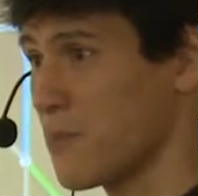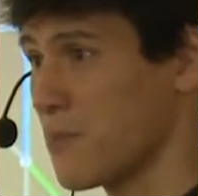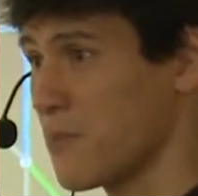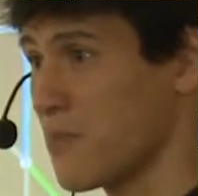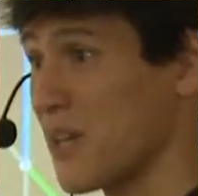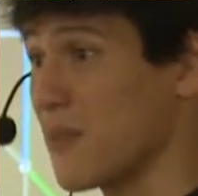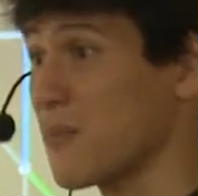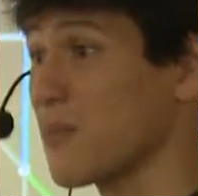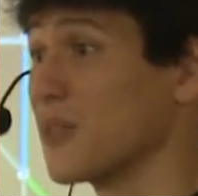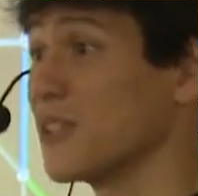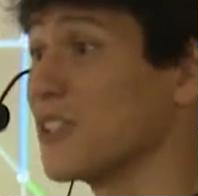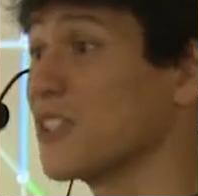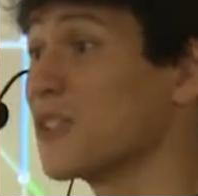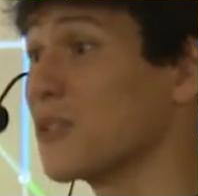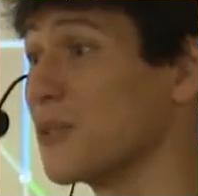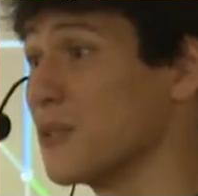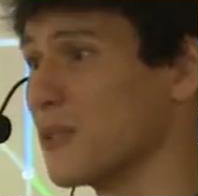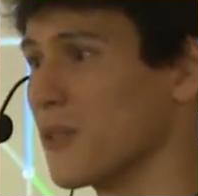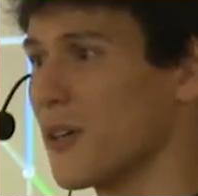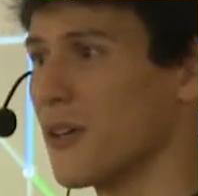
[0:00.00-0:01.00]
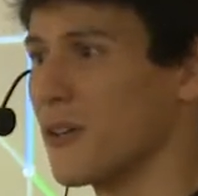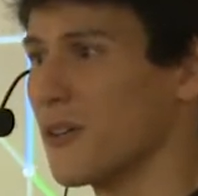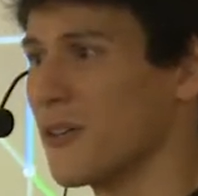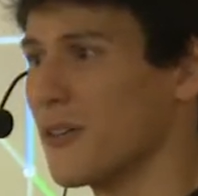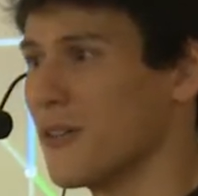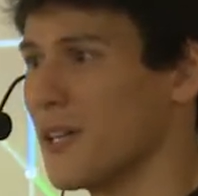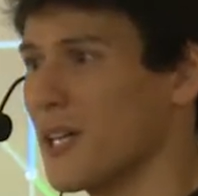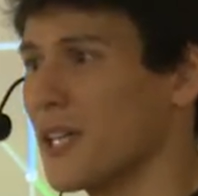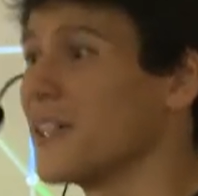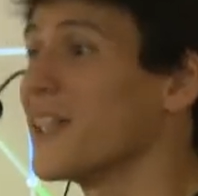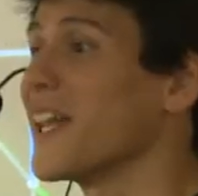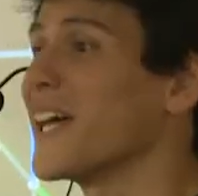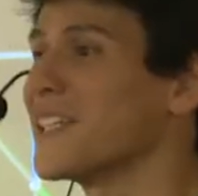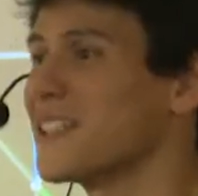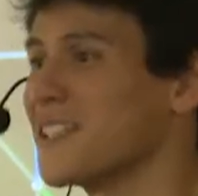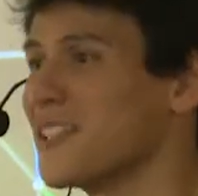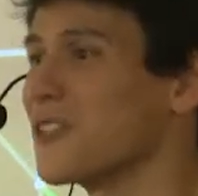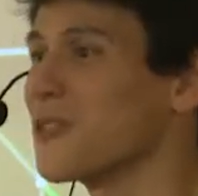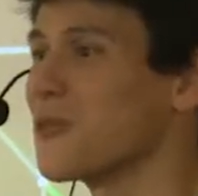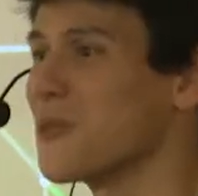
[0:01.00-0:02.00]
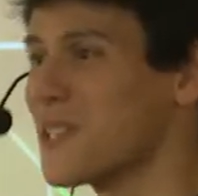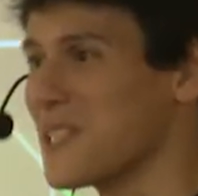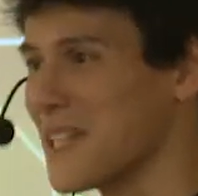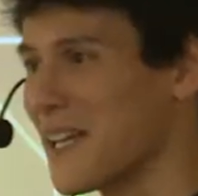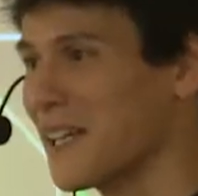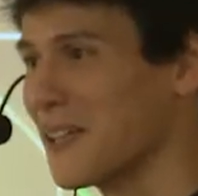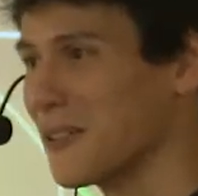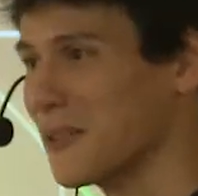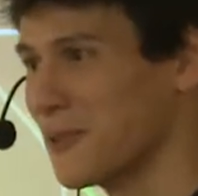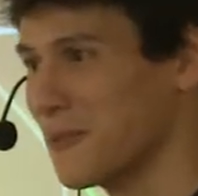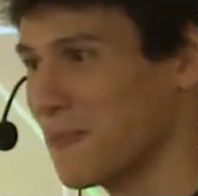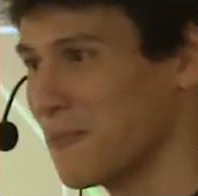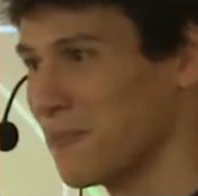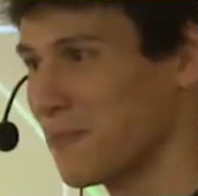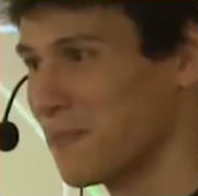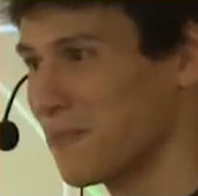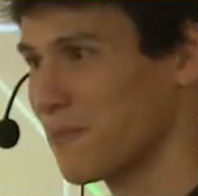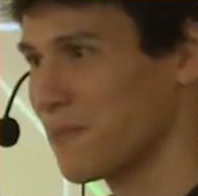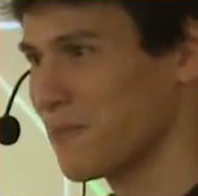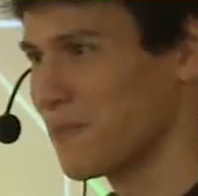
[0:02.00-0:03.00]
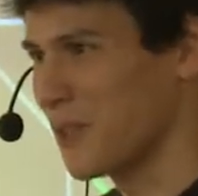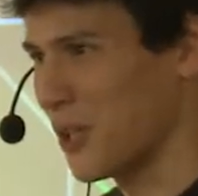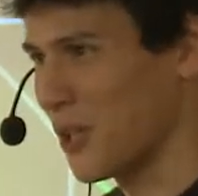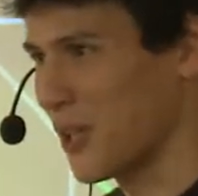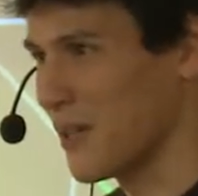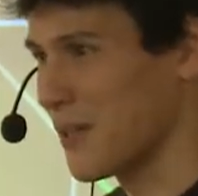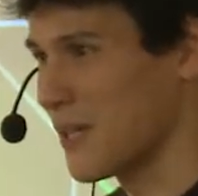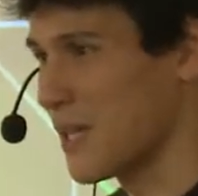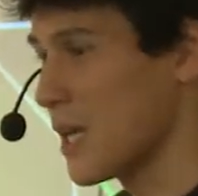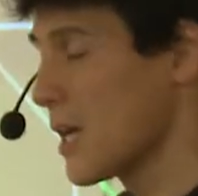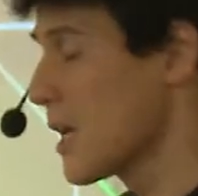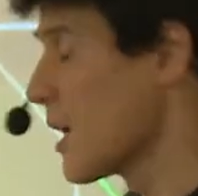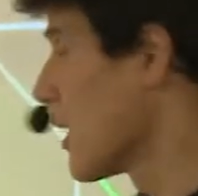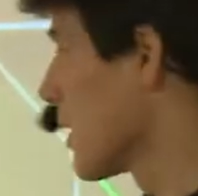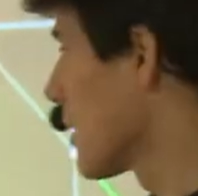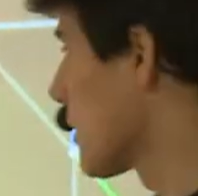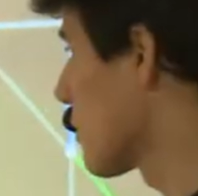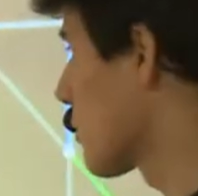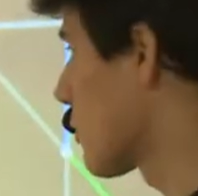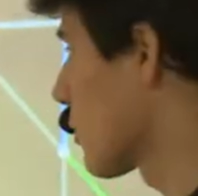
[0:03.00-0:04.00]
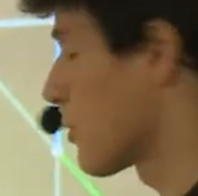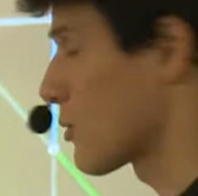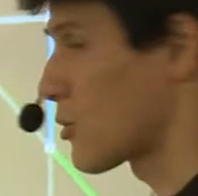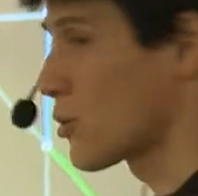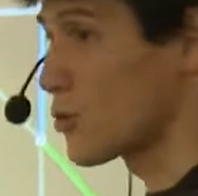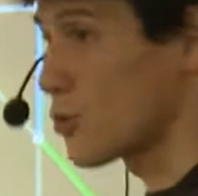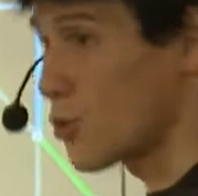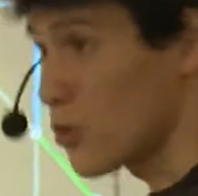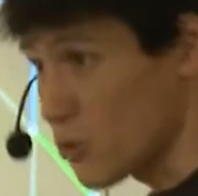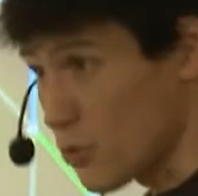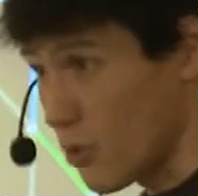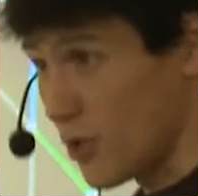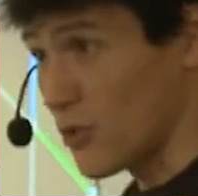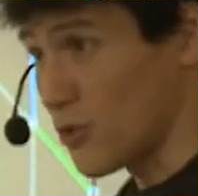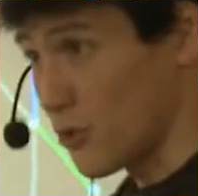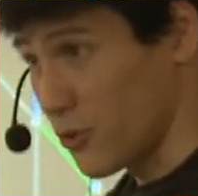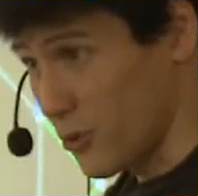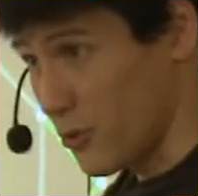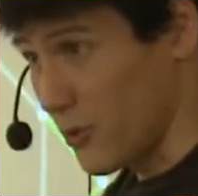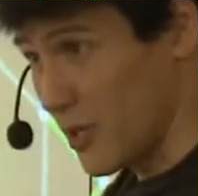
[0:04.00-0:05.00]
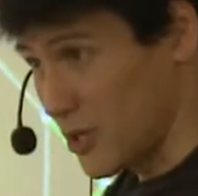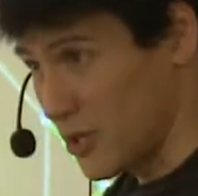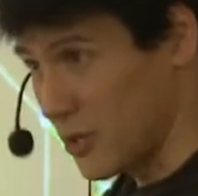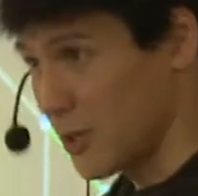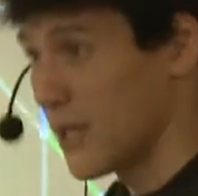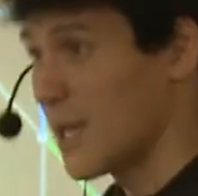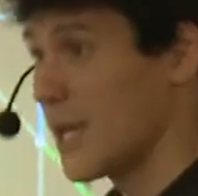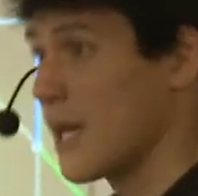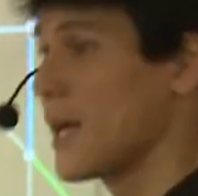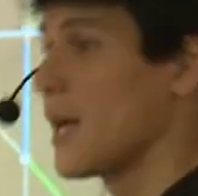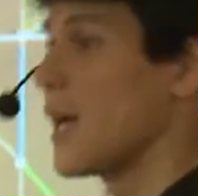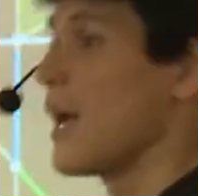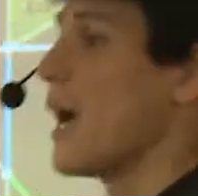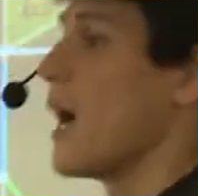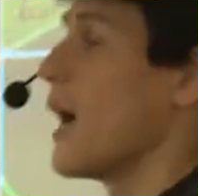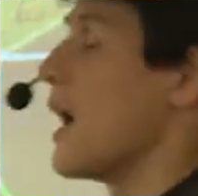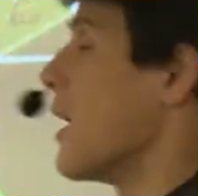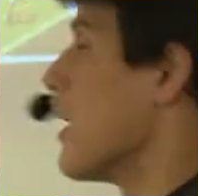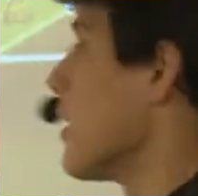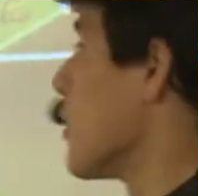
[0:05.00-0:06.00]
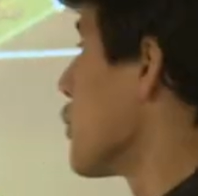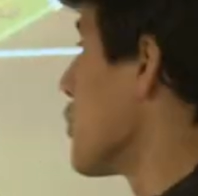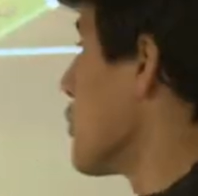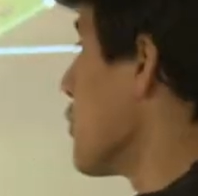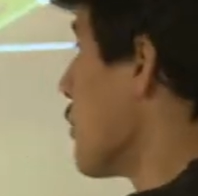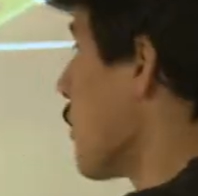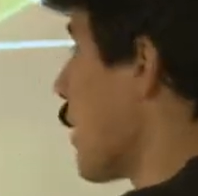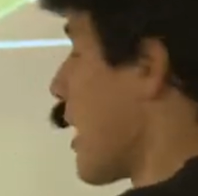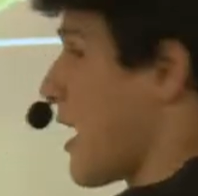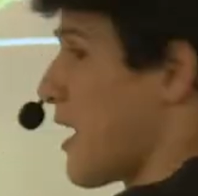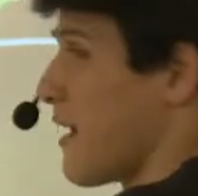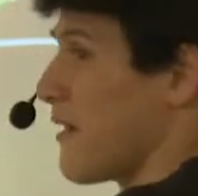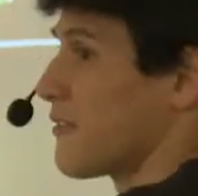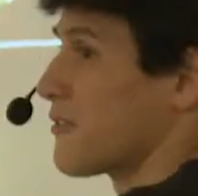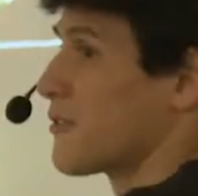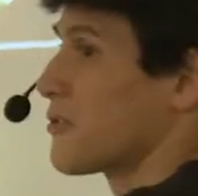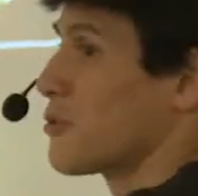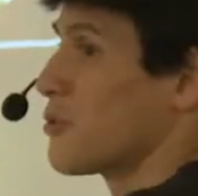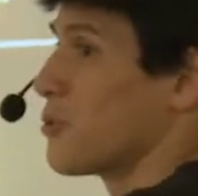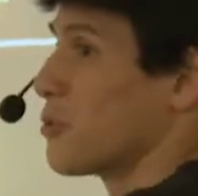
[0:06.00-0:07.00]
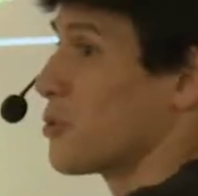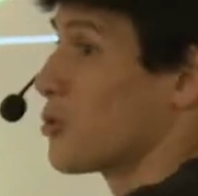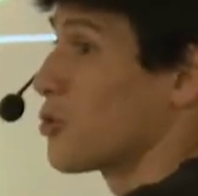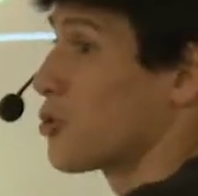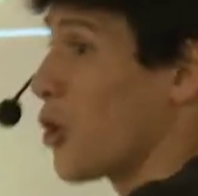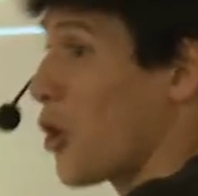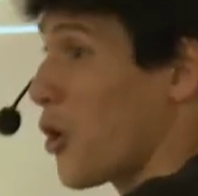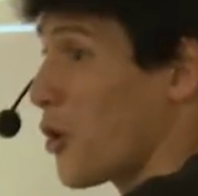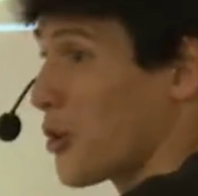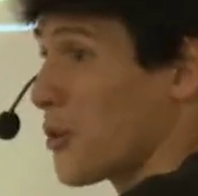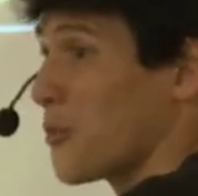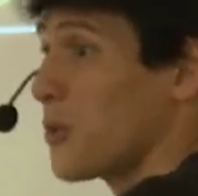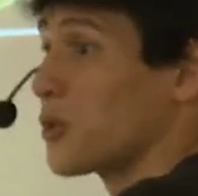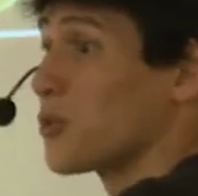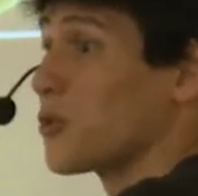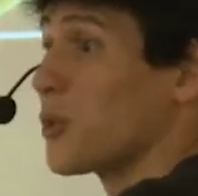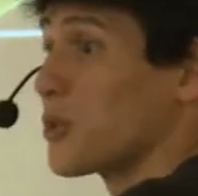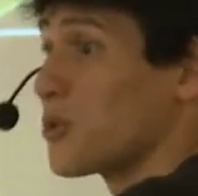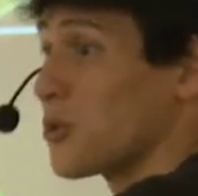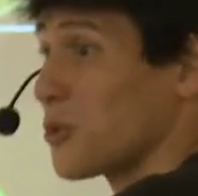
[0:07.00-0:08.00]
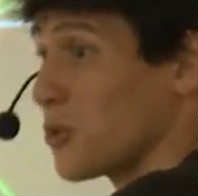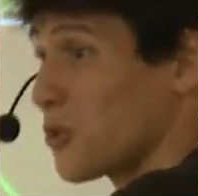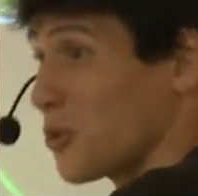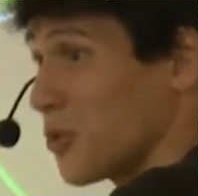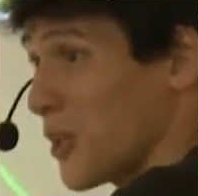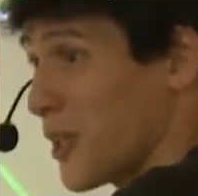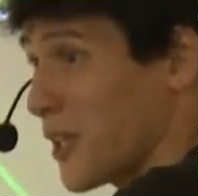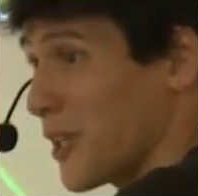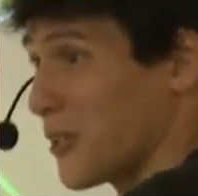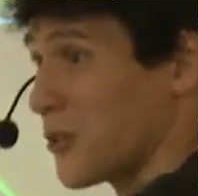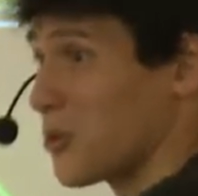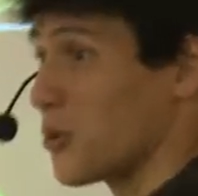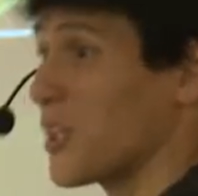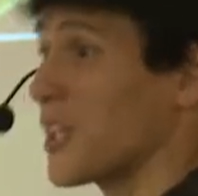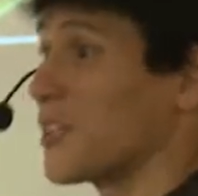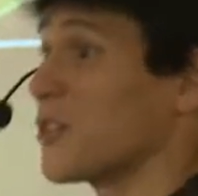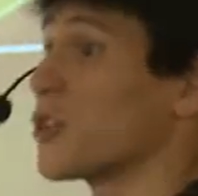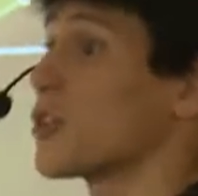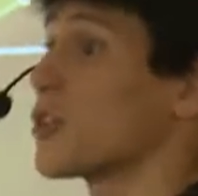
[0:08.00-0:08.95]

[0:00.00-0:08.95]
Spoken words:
perpendicular or 90 degrees angle. Okay, so just to answer your question, you have to talk about what you're doing to get the